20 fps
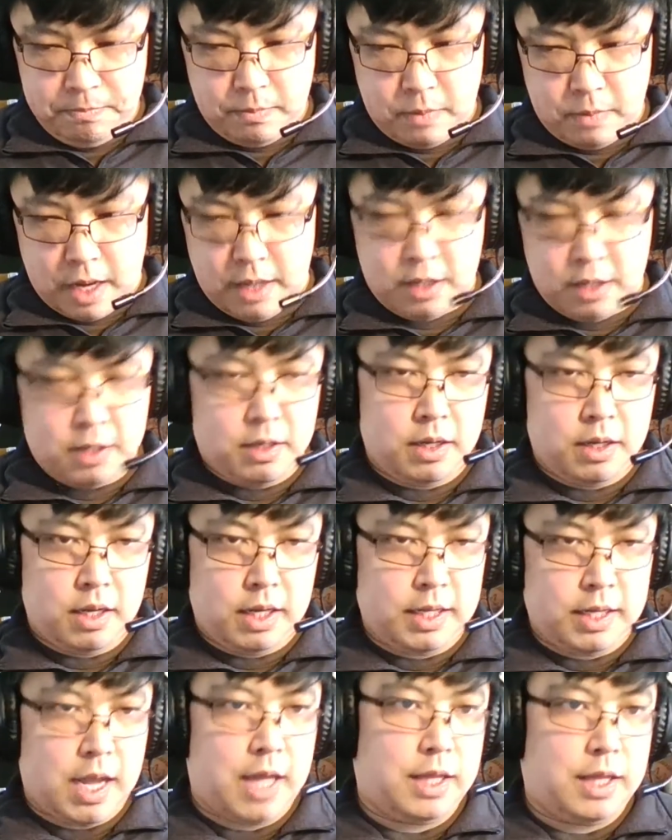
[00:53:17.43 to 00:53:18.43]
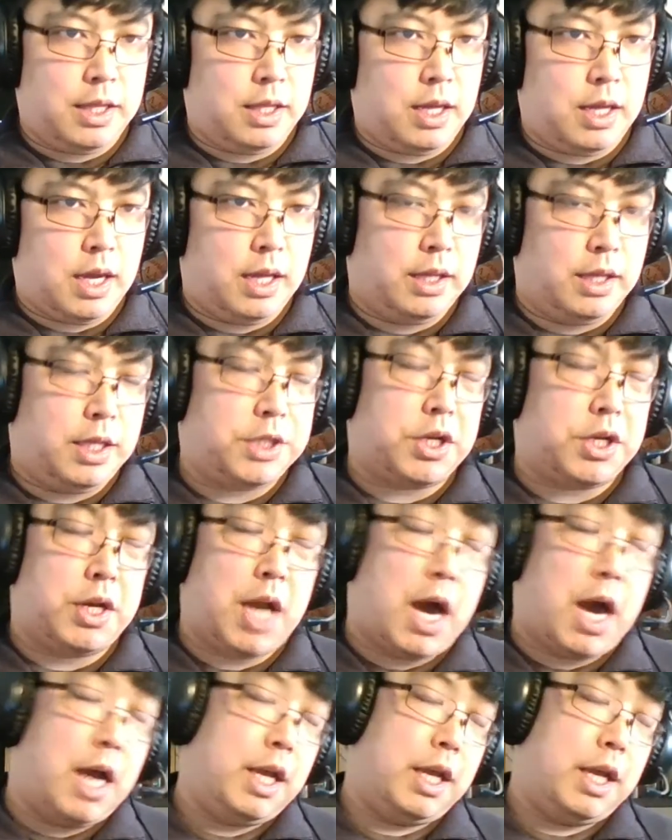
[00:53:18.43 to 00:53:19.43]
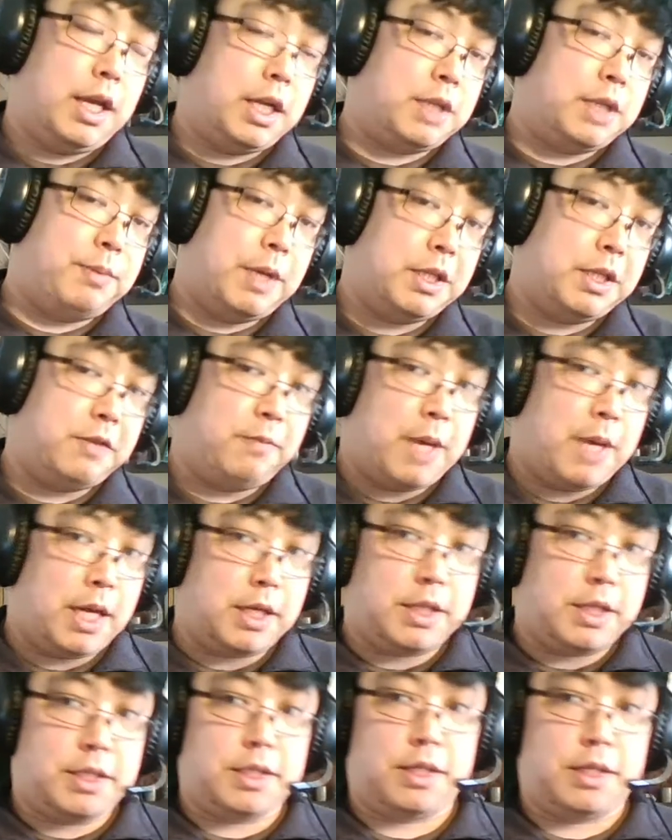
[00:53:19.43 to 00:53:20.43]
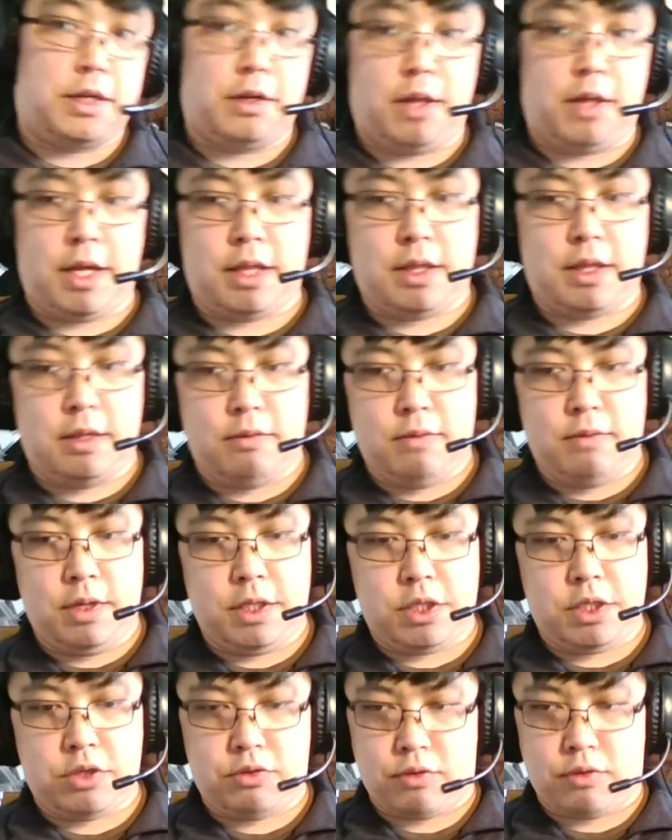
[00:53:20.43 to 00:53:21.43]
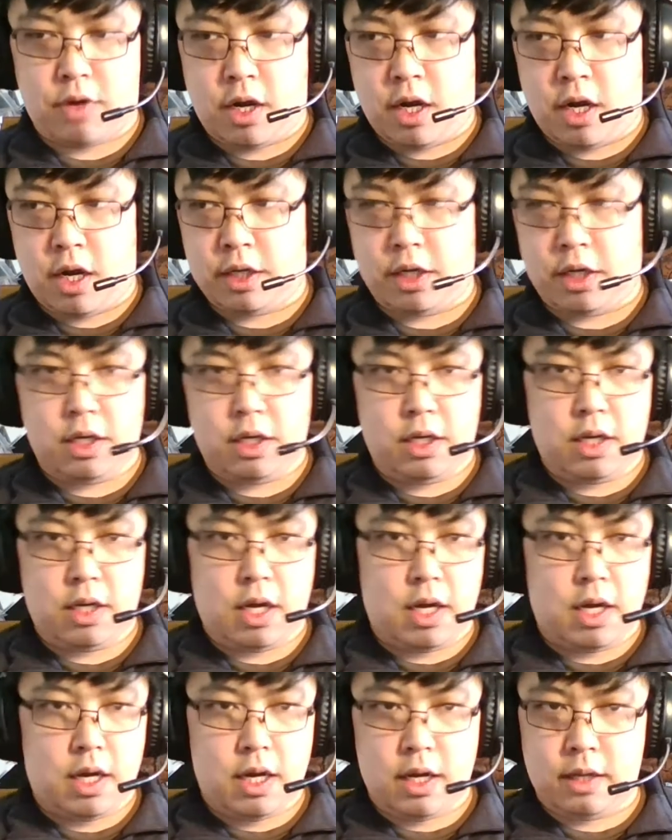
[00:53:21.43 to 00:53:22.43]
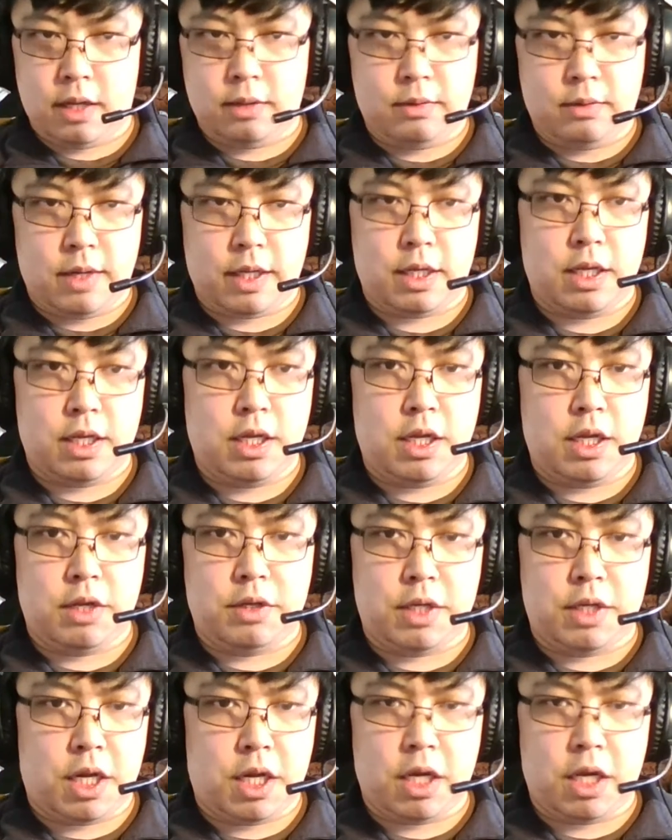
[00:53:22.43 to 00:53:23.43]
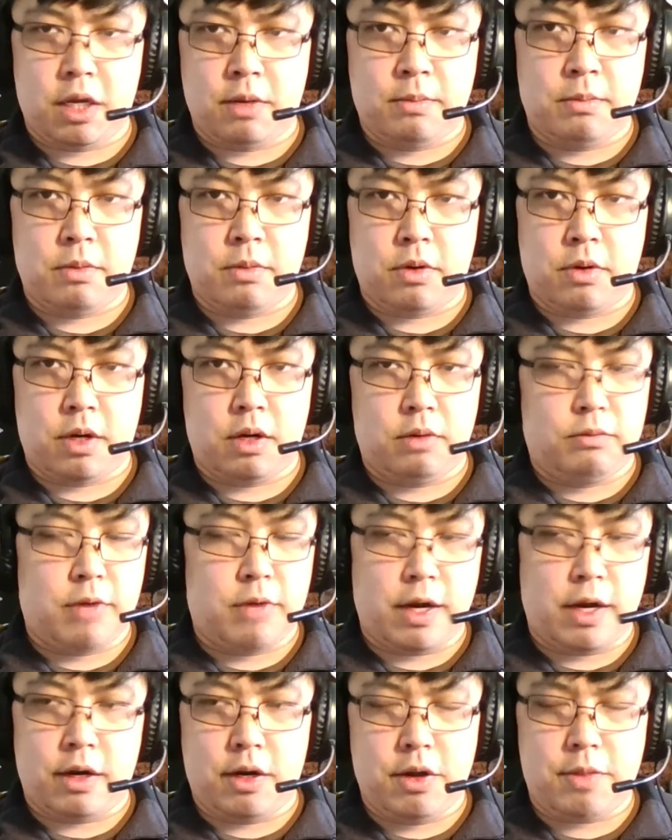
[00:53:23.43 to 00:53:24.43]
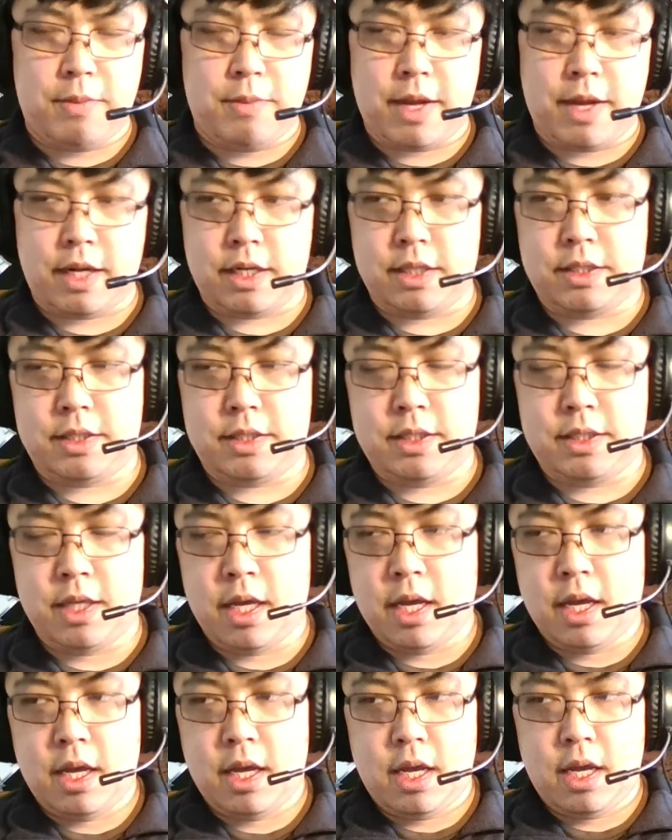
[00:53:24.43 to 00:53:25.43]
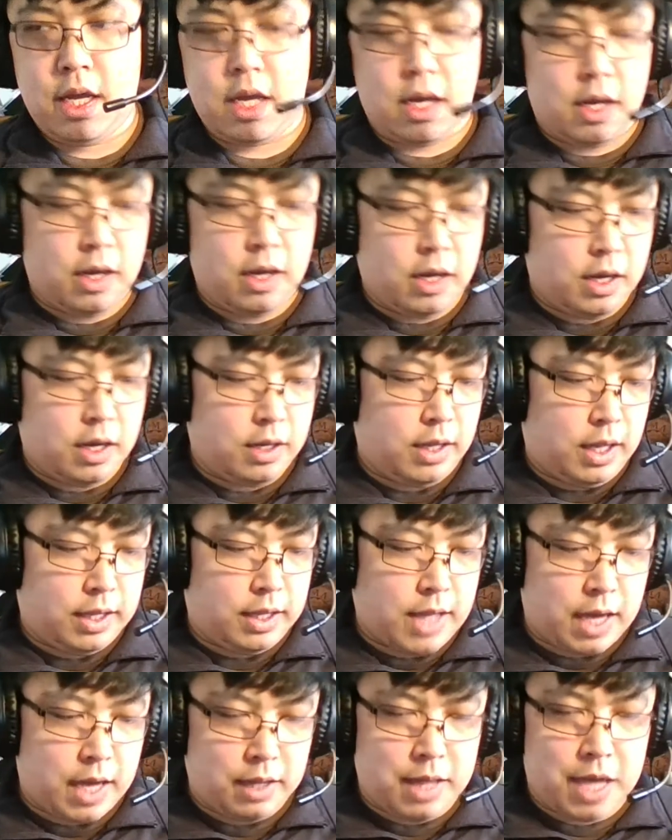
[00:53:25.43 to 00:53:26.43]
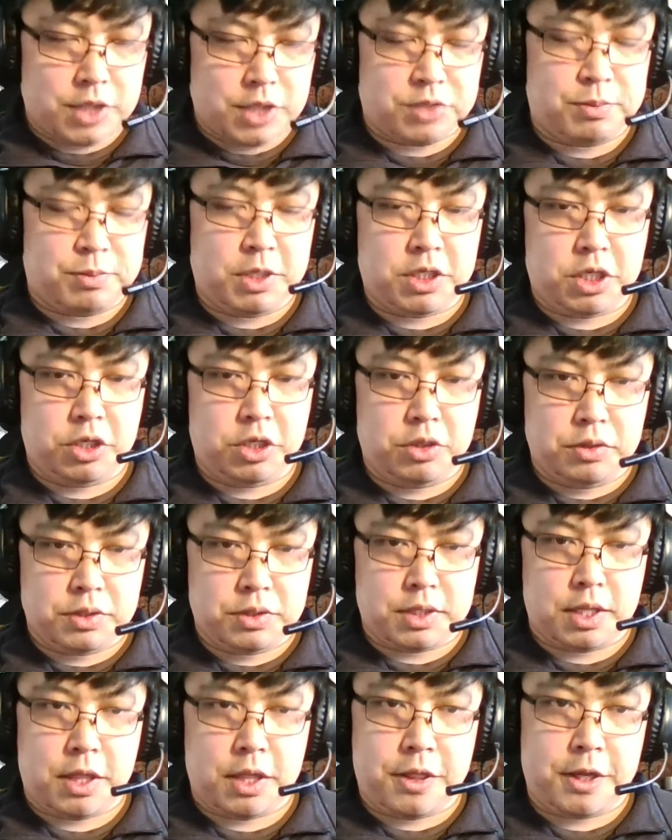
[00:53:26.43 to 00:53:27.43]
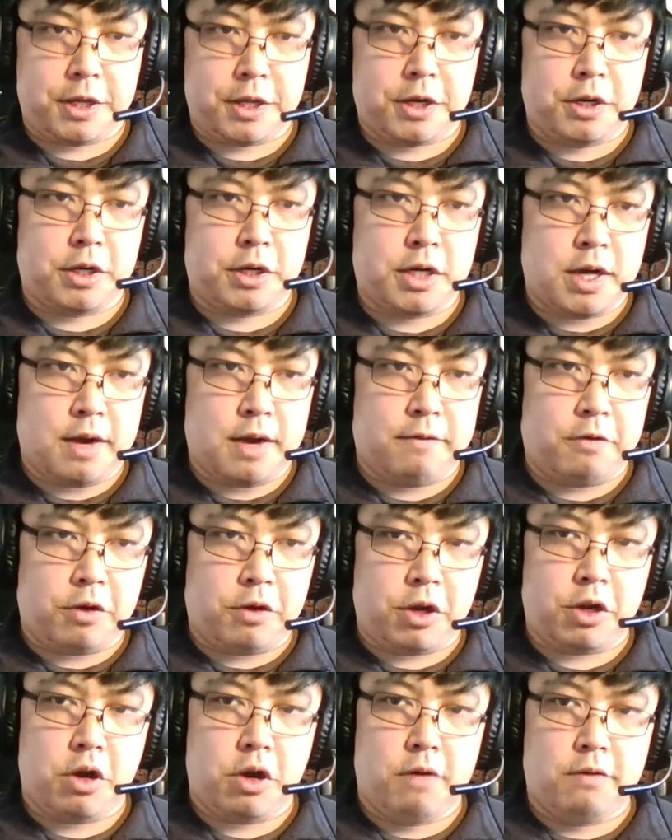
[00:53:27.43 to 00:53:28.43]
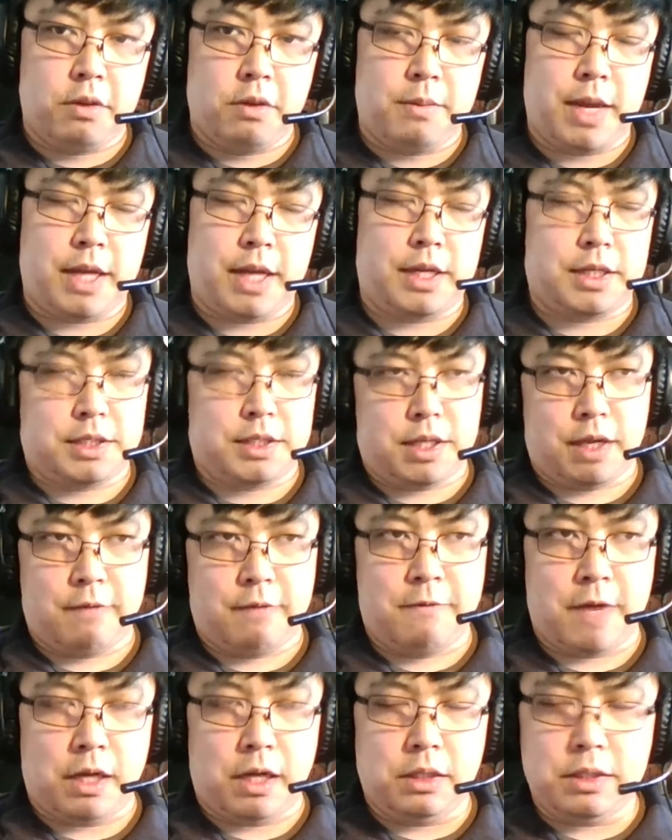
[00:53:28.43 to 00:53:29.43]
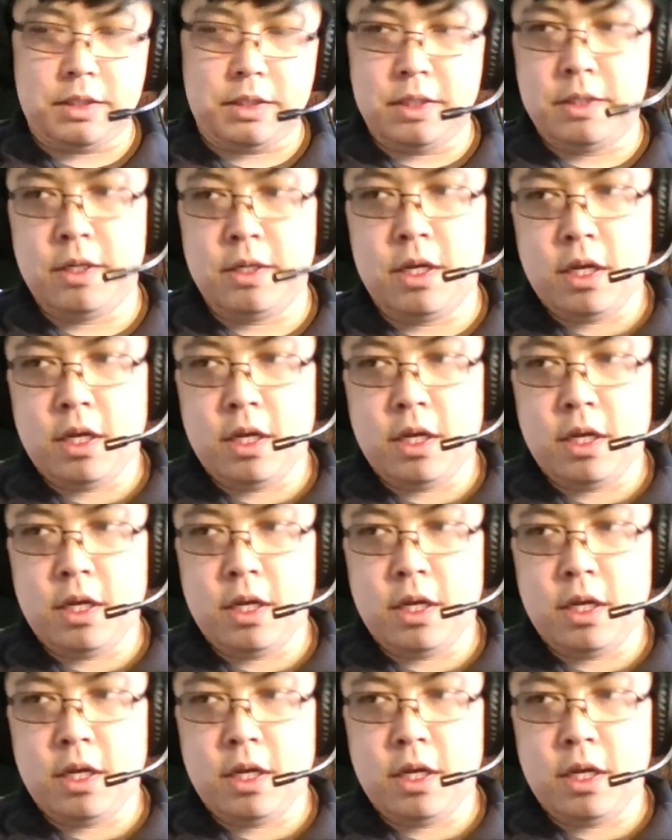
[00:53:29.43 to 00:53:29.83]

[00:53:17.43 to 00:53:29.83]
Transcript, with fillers: And these are not inexpensive magnets. They're like the really strong, like neodymium or rare earth magnets. And that allows me to use a thicker covering over the magnets, like felt.